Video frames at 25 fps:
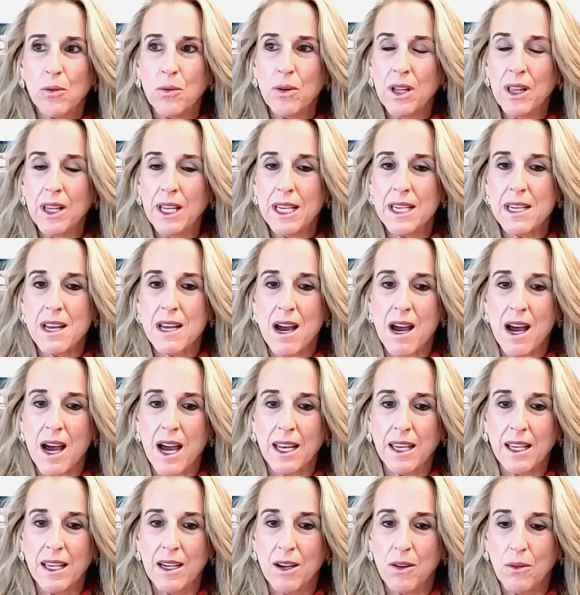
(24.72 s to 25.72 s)
we're really
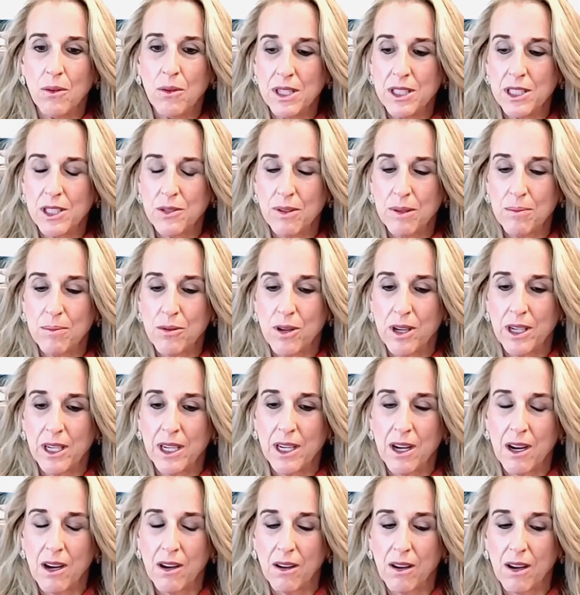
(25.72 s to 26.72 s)
not. You know, we just
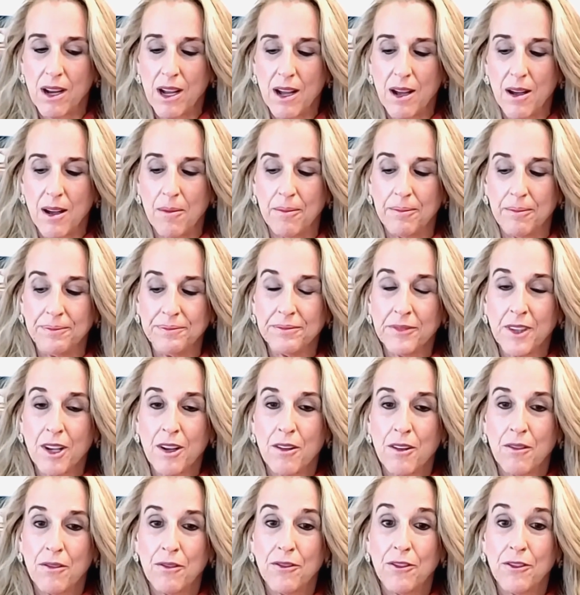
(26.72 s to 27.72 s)
reported our um,
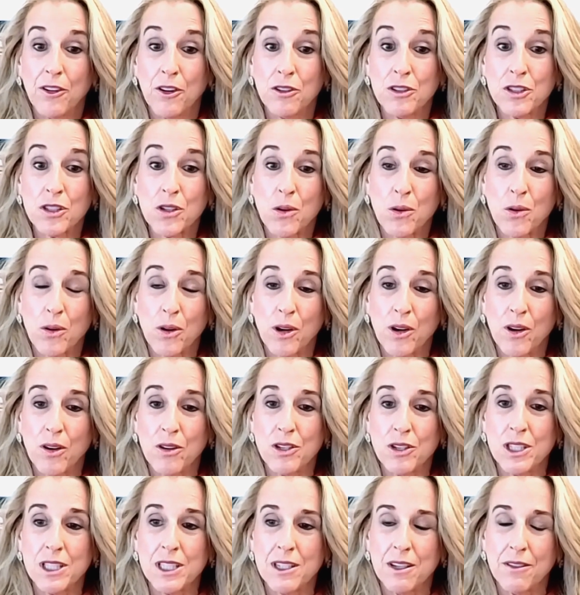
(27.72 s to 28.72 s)
first
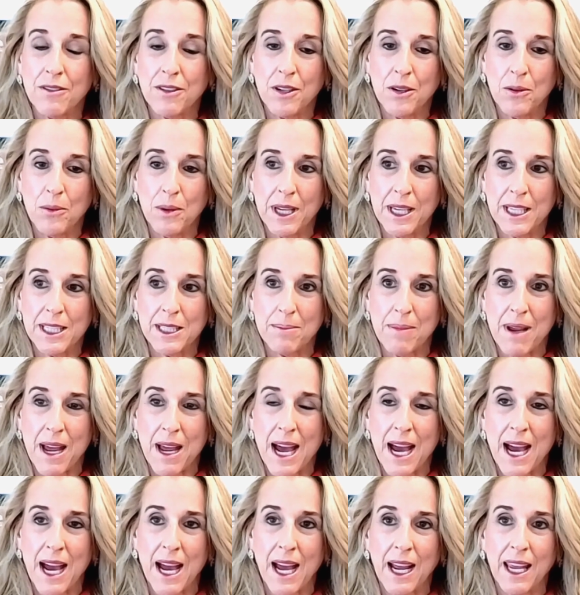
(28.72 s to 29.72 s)
quarter just a few weeks
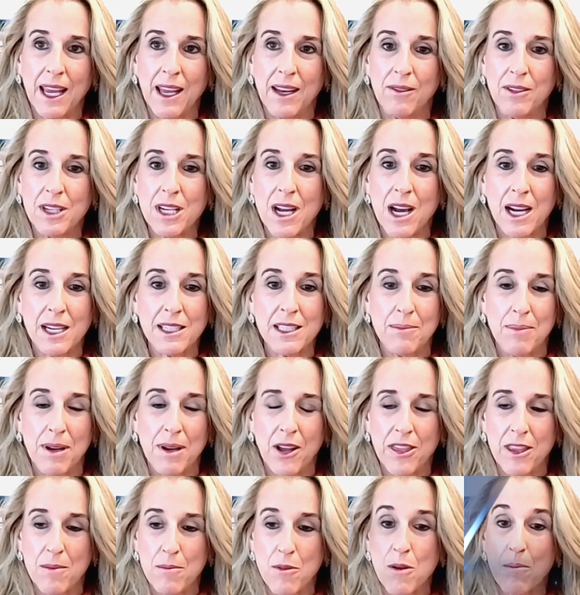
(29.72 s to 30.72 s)
back and talked
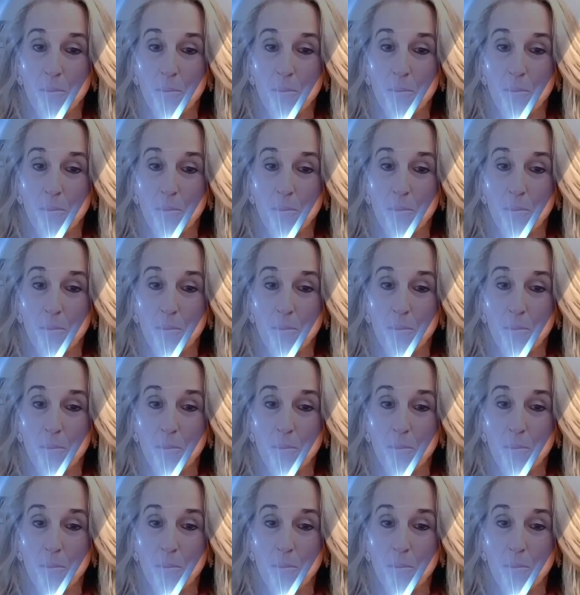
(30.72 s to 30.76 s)
about